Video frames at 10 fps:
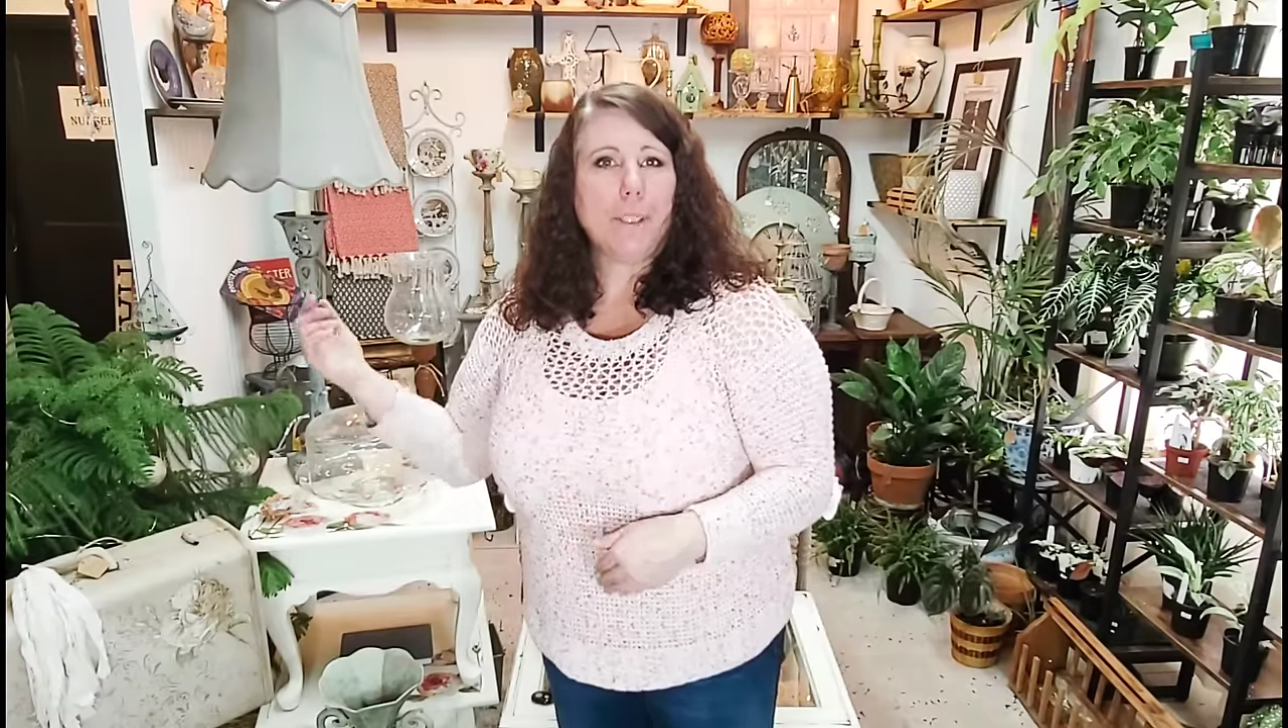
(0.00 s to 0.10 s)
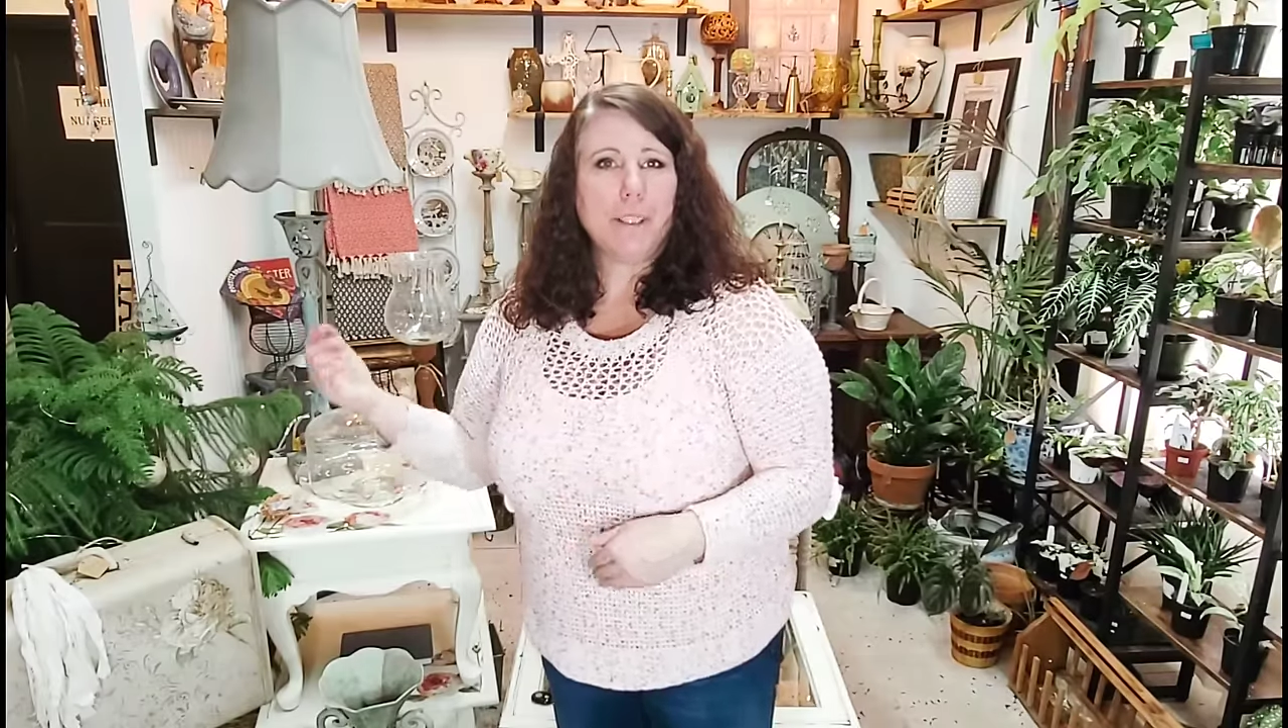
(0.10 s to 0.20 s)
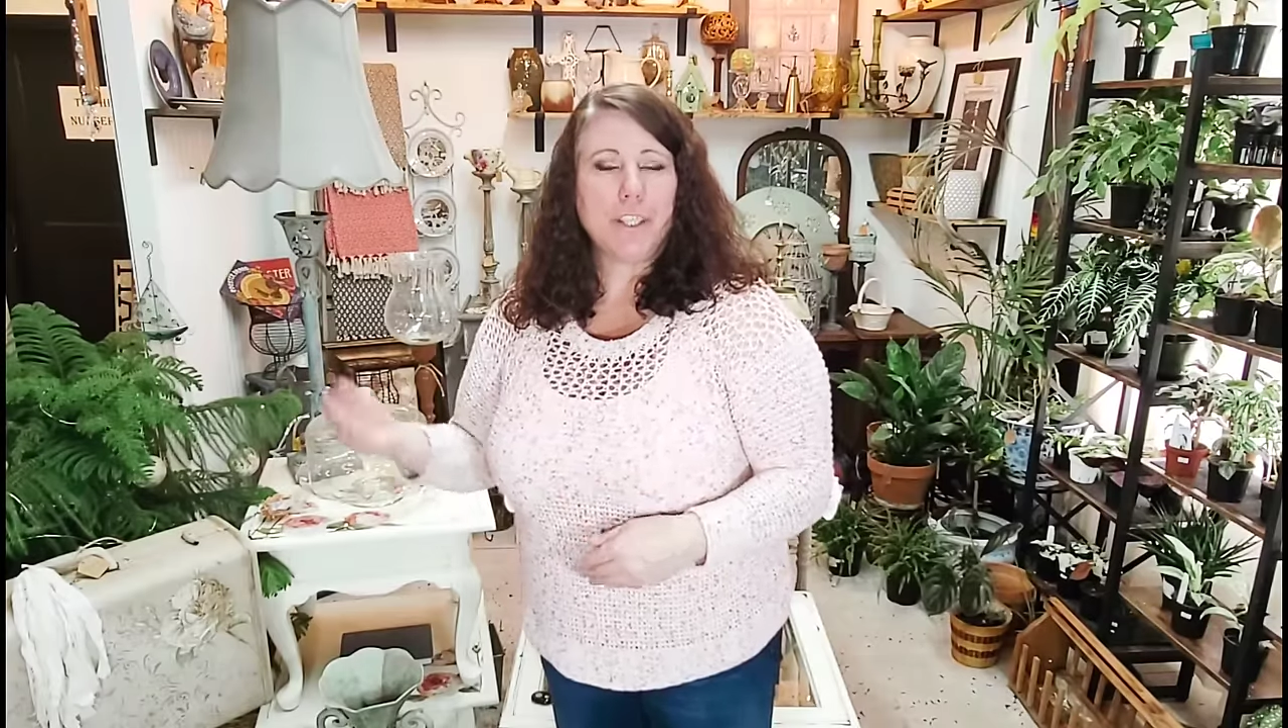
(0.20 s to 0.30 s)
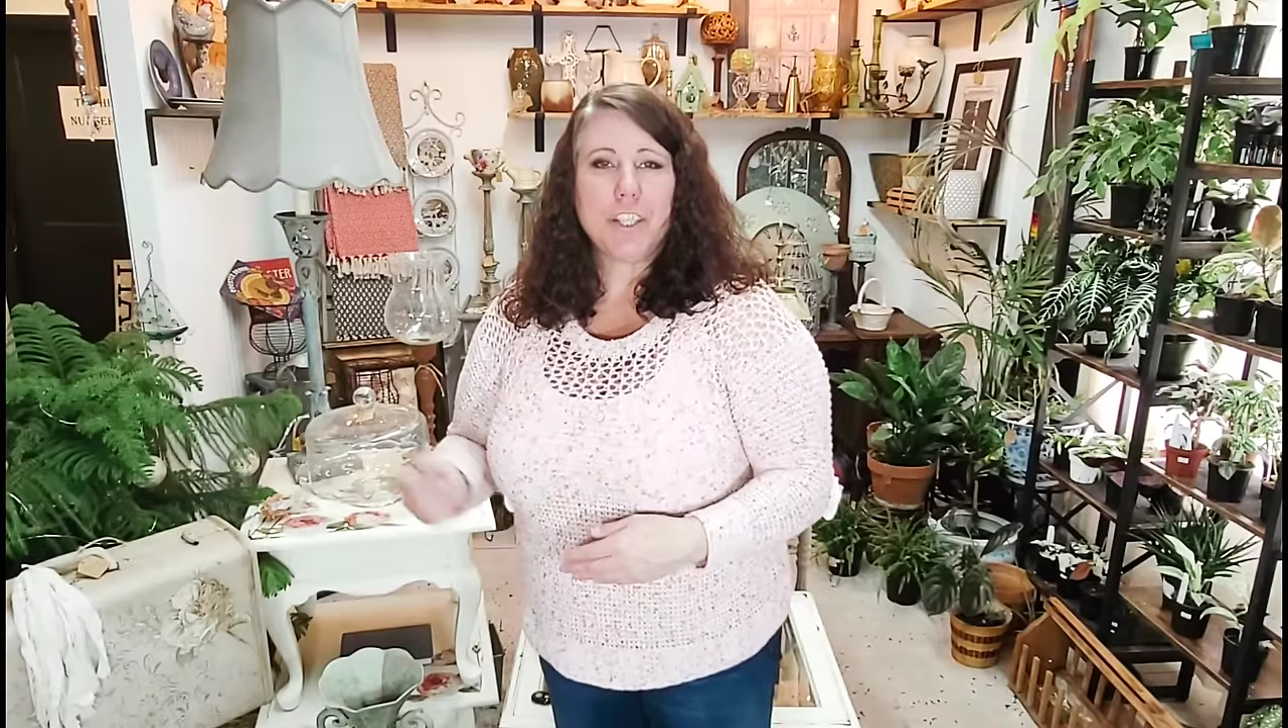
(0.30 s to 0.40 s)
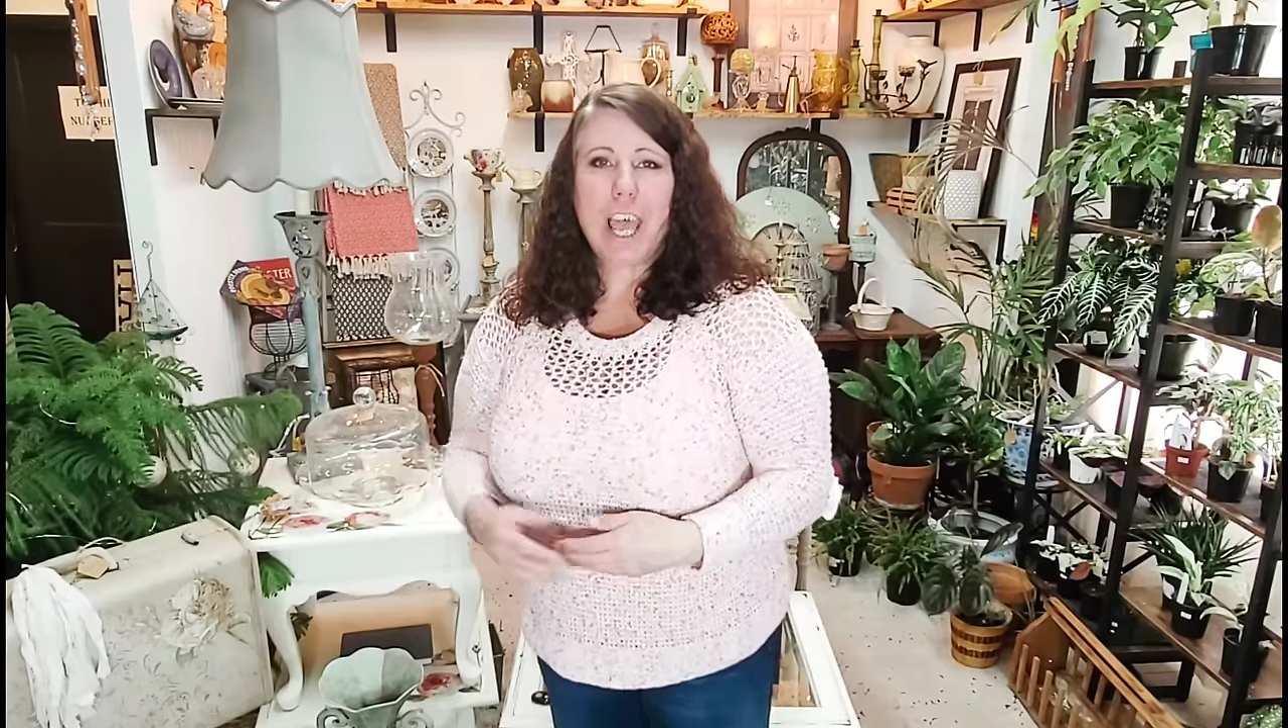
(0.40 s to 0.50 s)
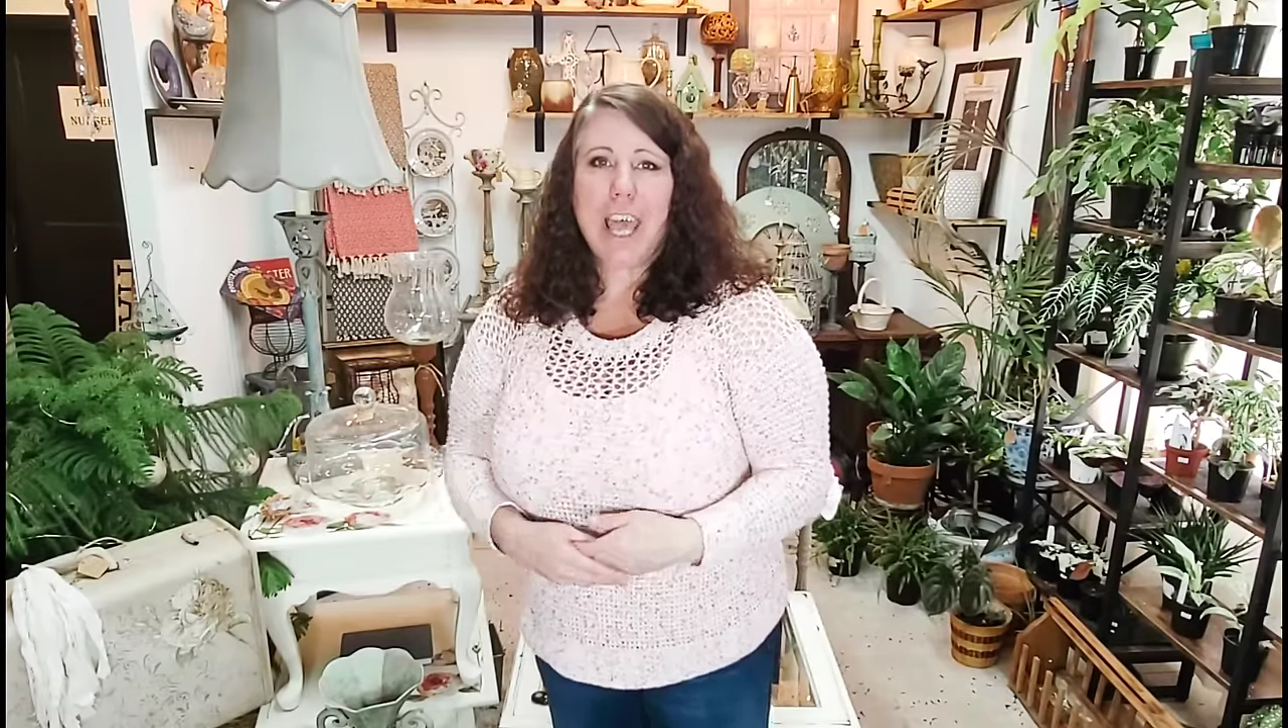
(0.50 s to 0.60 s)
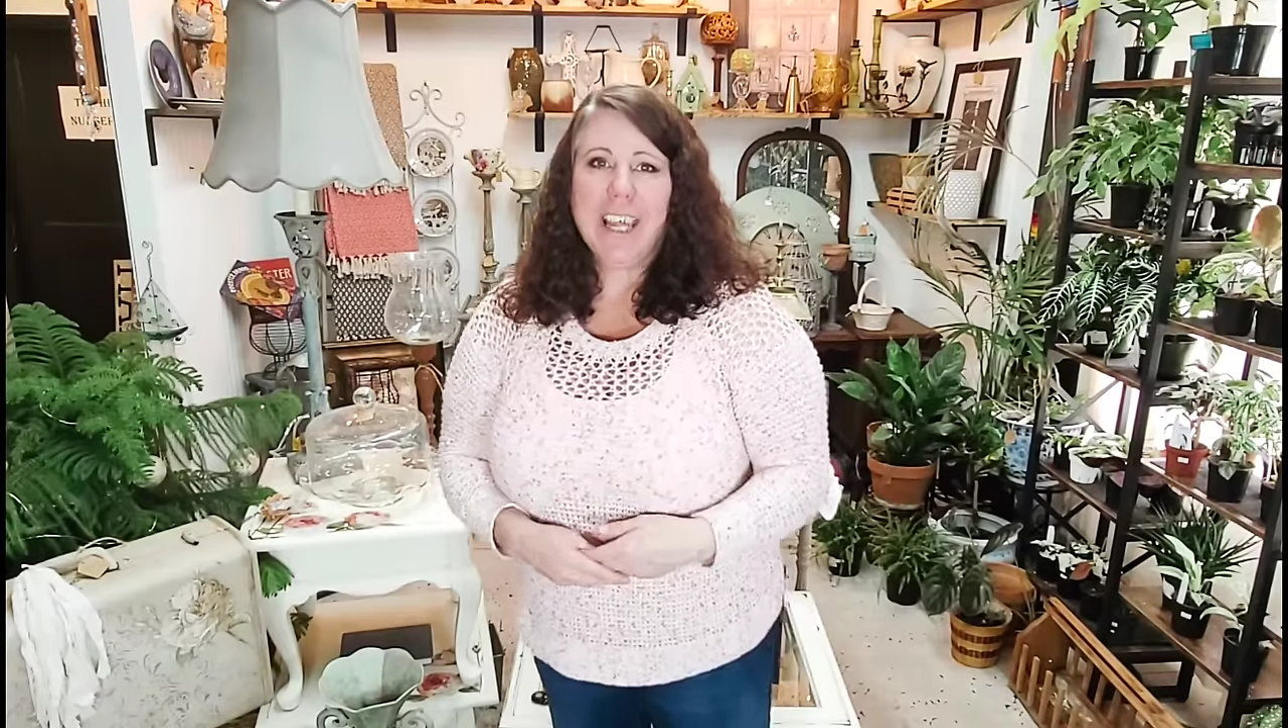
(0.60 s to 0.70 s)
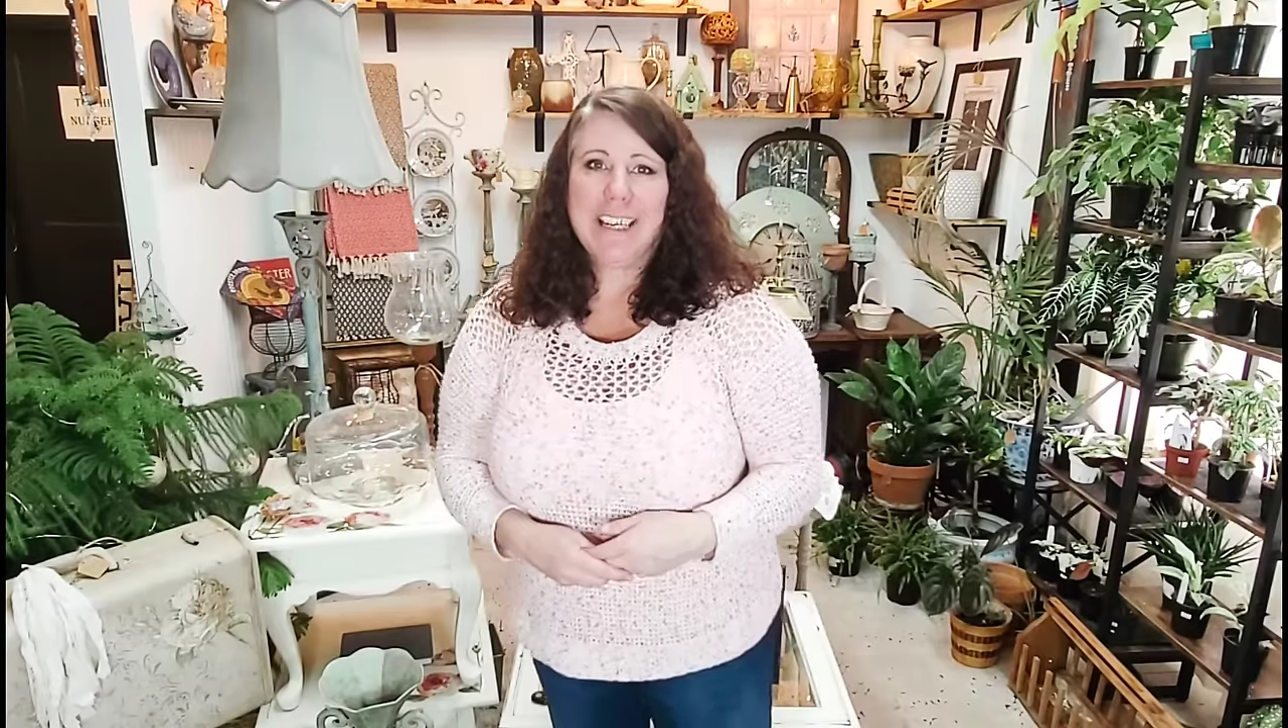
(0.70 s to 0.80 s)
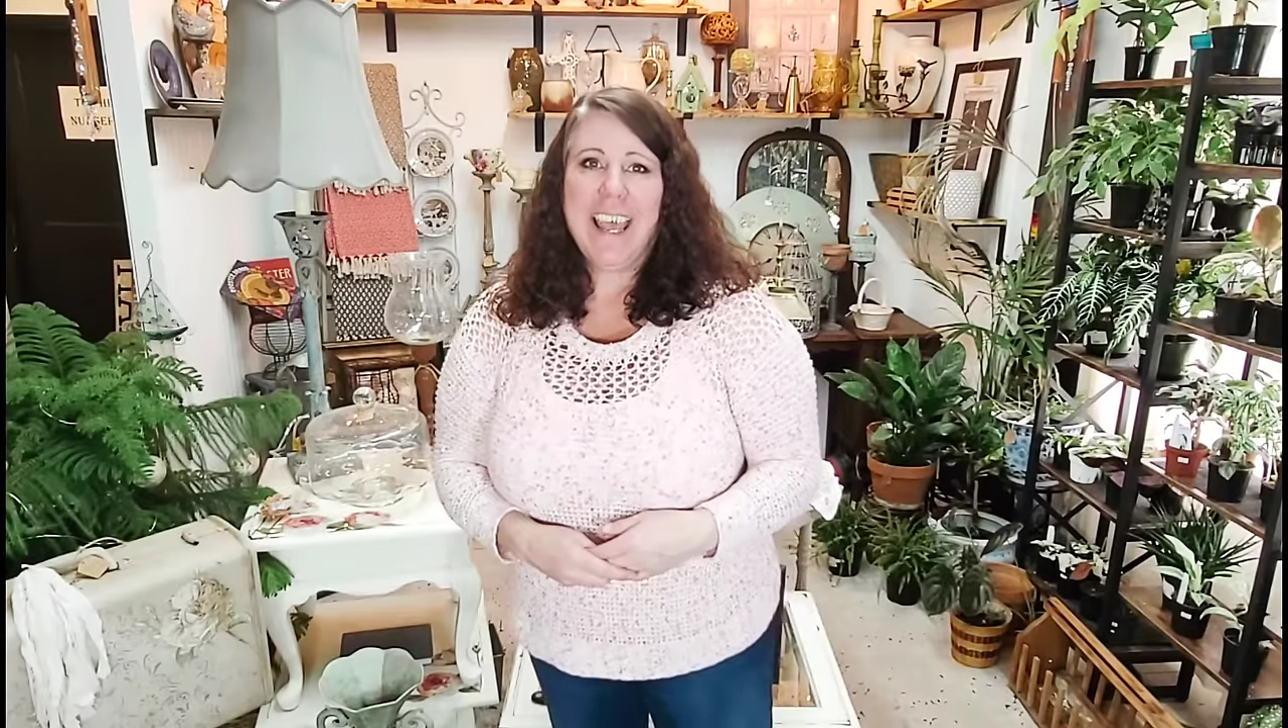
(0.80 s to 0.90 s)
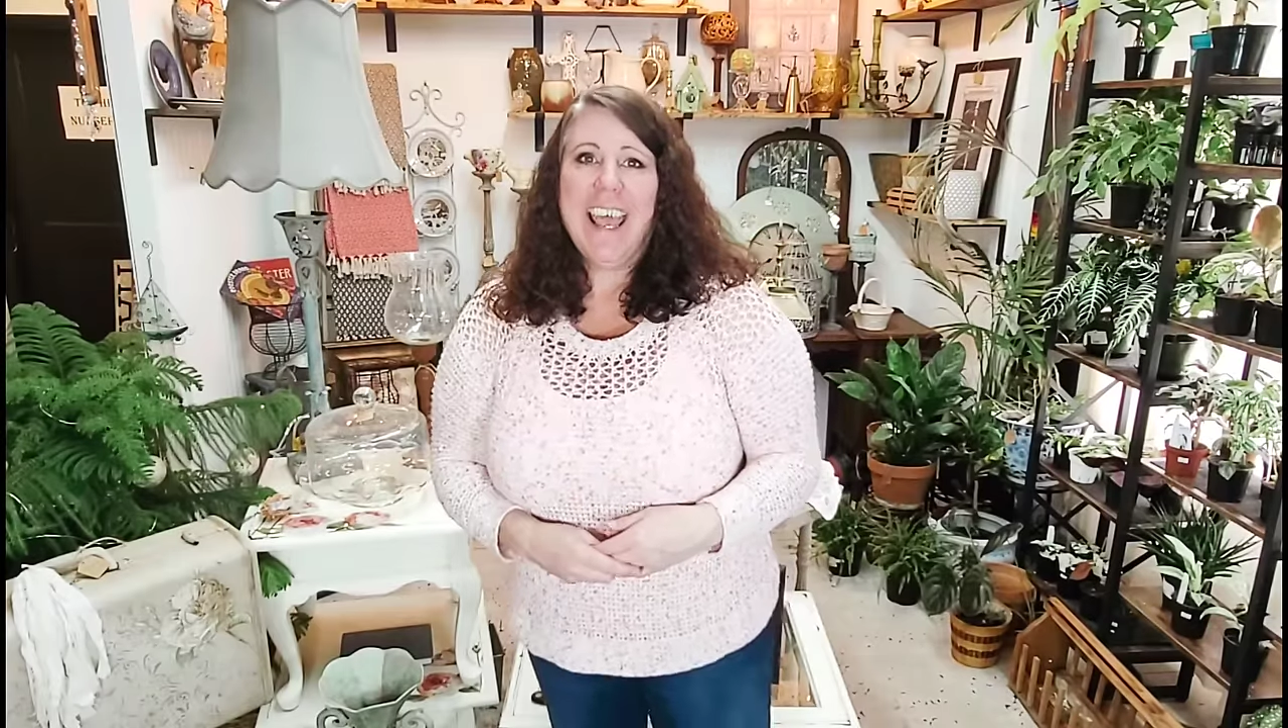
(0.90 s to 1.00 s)
in the
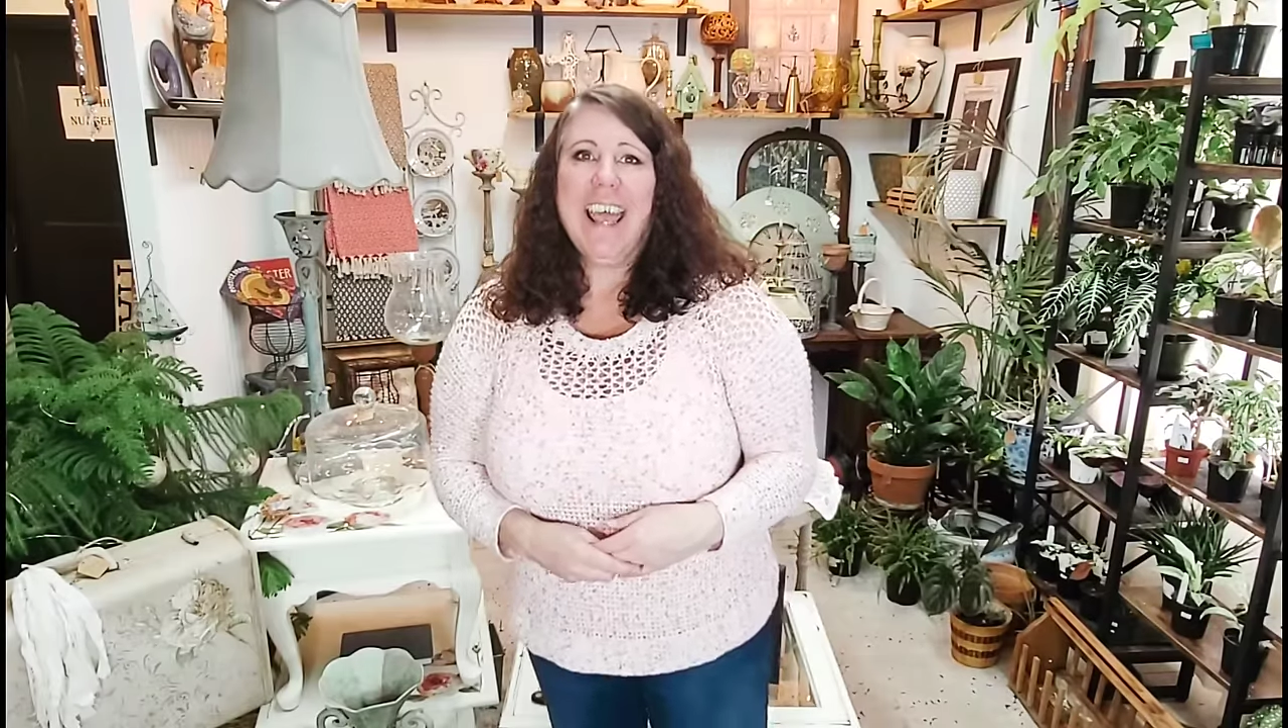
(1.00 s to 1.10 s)
shed,